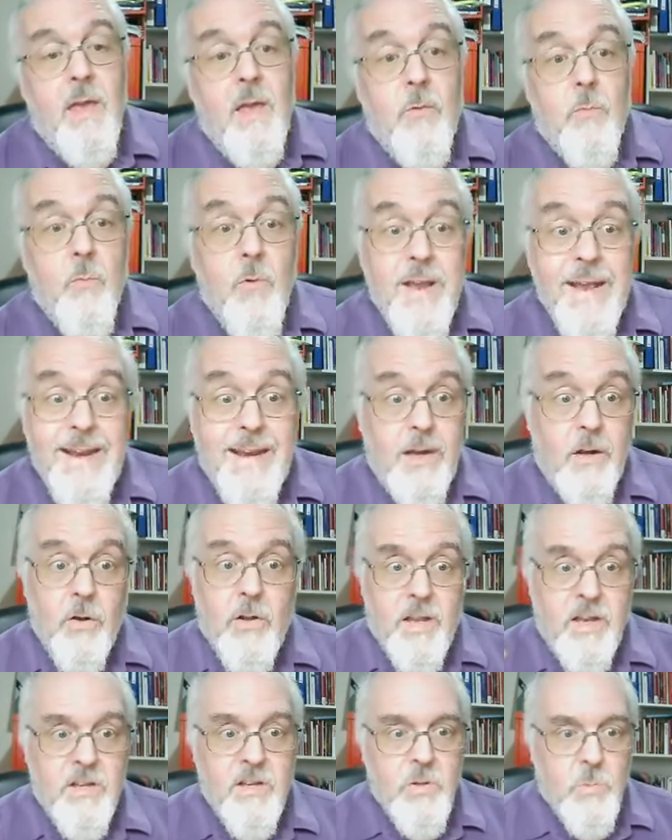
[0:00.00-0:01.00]
really
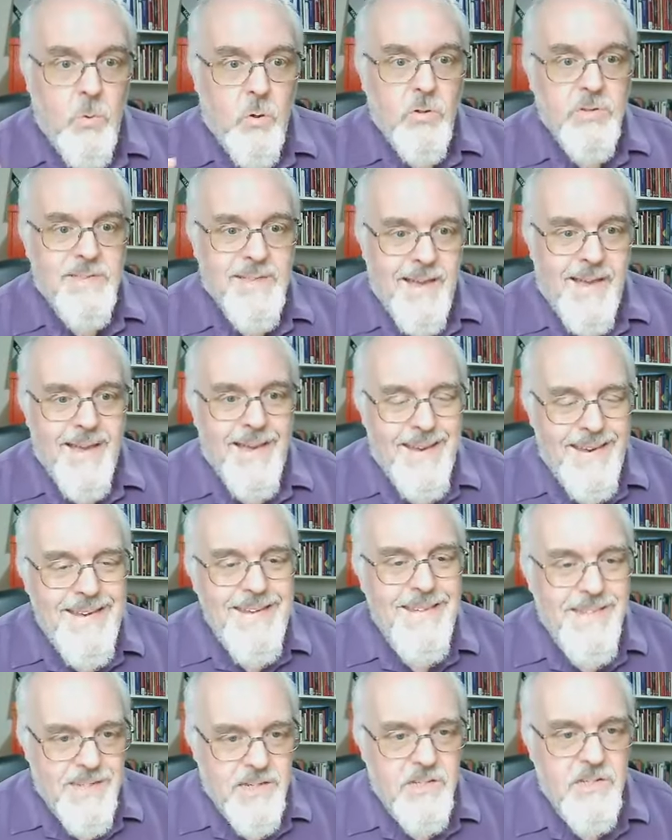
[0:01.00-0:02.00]
looking towards that
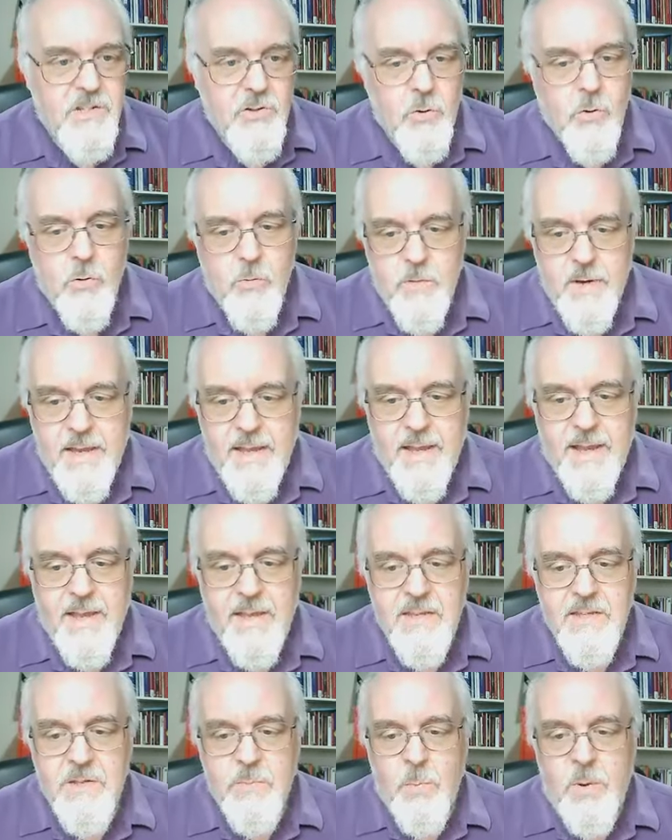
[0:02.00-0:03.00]
Easter story
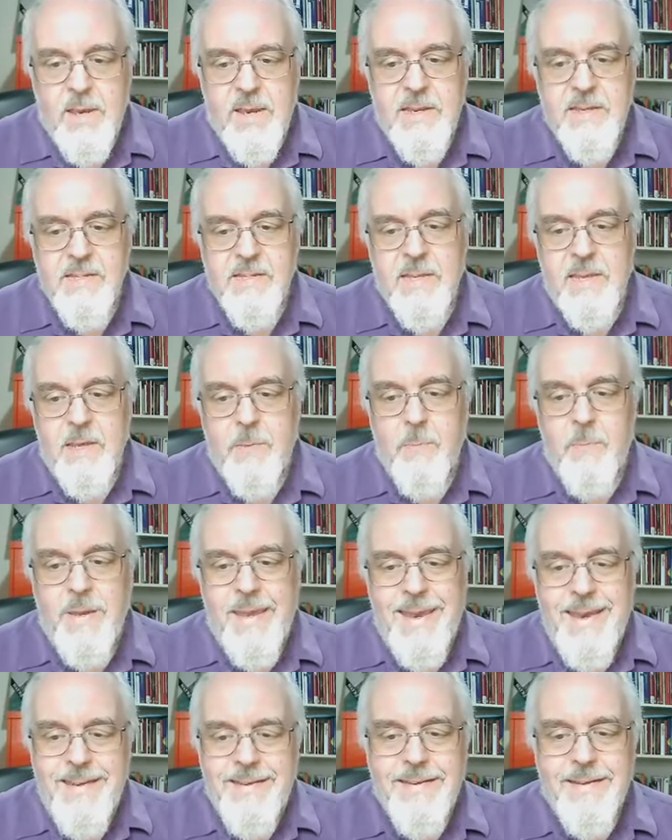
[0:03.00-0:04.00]
as we see
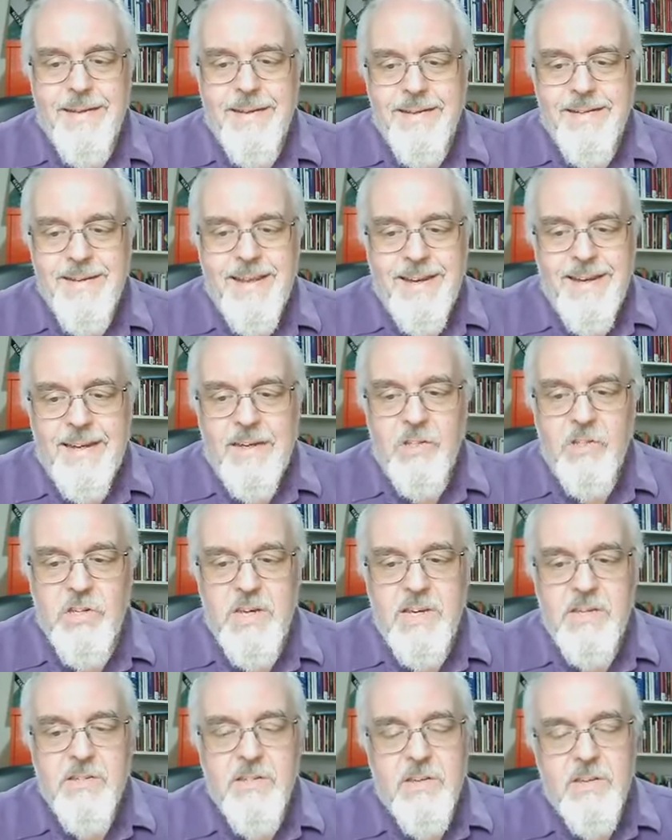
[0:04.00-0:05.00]
Peter telling
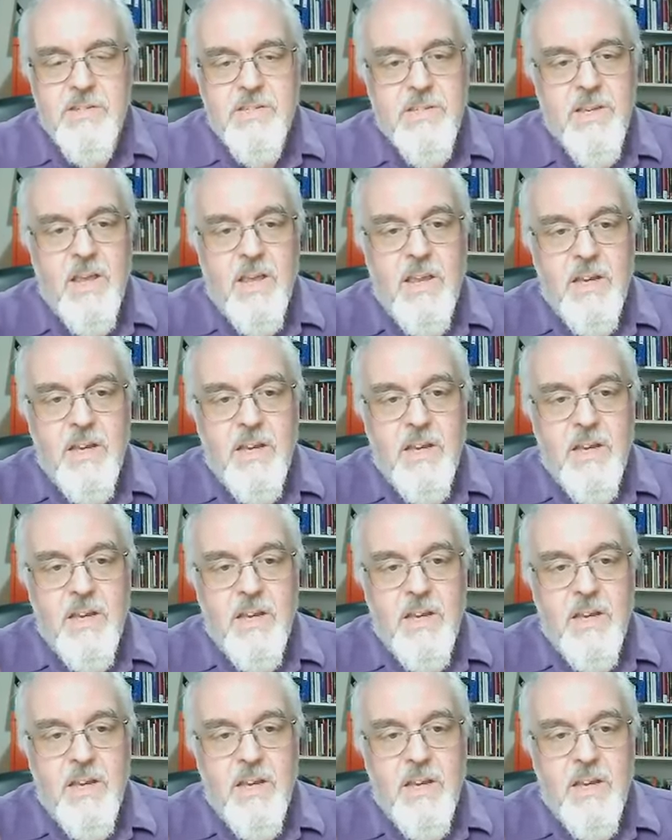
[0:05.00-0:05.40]
Jesus,